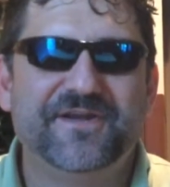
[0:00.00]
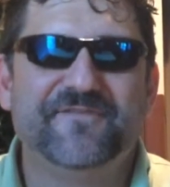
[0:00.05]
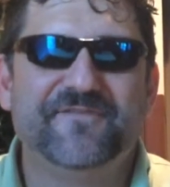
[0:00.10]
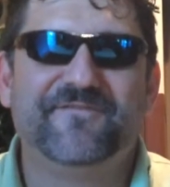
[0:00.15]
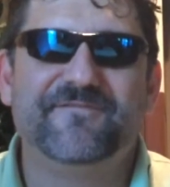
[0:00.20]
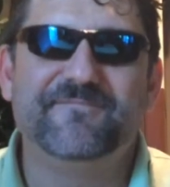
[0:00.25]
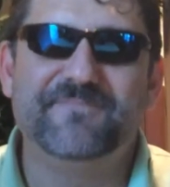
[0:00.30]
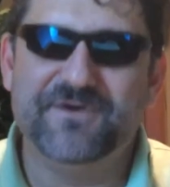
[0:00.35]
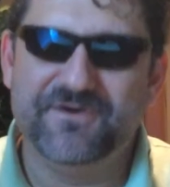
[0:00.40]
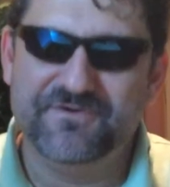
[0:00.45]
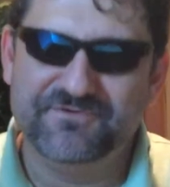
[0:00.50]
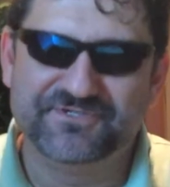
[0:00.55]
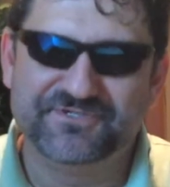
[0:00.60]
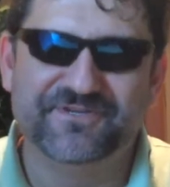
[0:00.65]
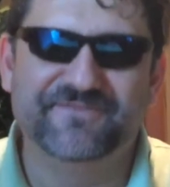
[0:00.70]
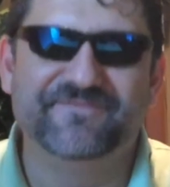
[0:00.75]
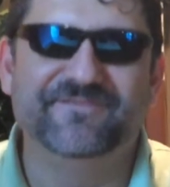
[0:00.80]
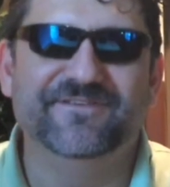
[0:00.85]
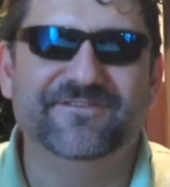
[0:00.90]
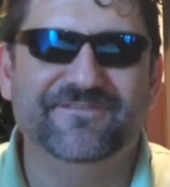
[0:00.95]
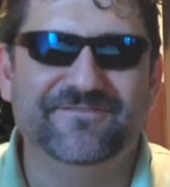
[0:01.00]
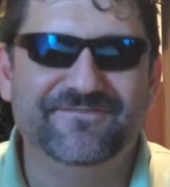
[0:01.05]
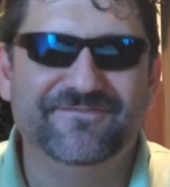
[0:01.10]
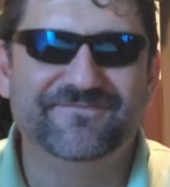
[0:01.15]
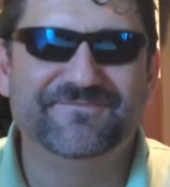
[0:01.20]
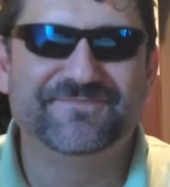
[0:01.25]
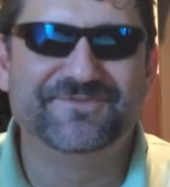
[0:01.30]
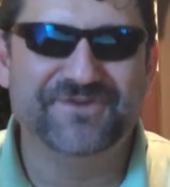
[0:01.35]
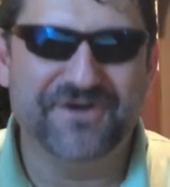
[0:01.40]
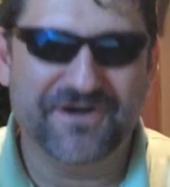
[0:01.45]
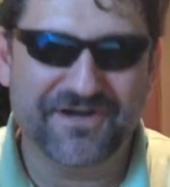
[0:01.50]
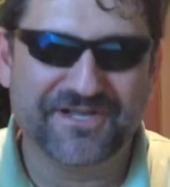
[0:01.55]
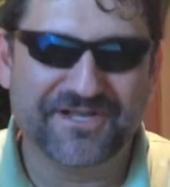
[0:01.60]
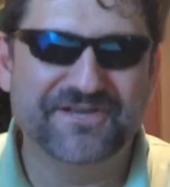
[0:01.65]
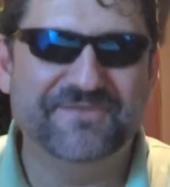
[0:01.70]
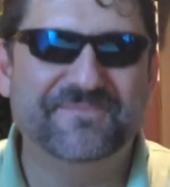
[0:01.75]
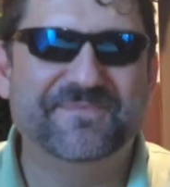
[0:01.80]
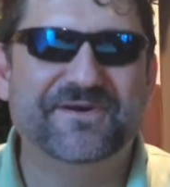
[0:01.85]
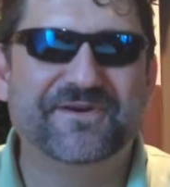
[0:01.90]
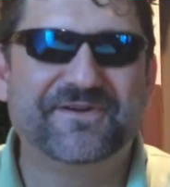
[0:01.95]
For most of you,
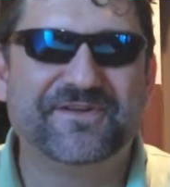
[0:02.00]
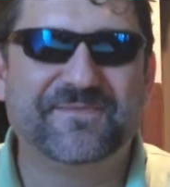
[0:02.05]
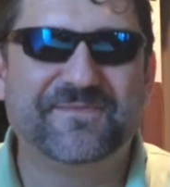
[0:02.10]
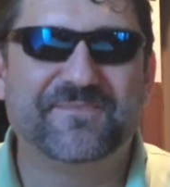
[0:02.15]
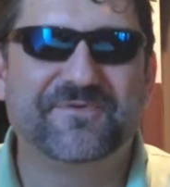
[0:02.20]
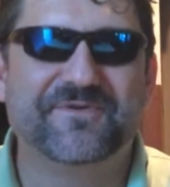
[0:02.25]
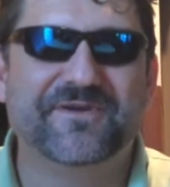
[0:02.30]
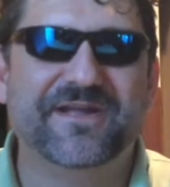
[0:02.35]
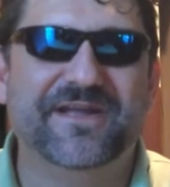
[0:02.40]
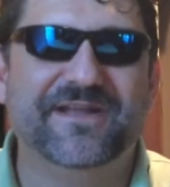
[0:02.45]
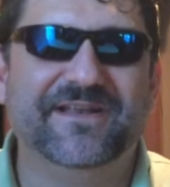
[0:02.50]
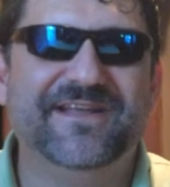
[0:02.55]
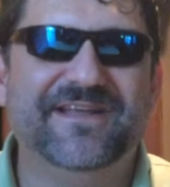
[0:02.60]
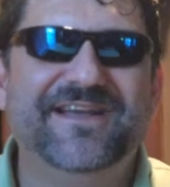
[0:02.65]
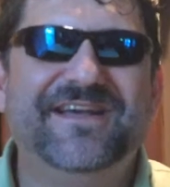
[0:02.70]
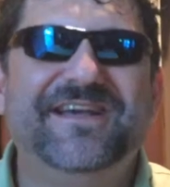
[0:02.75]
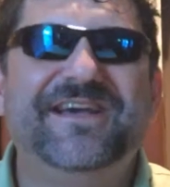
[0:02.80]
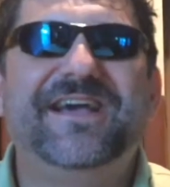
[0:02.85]
talking about your brain.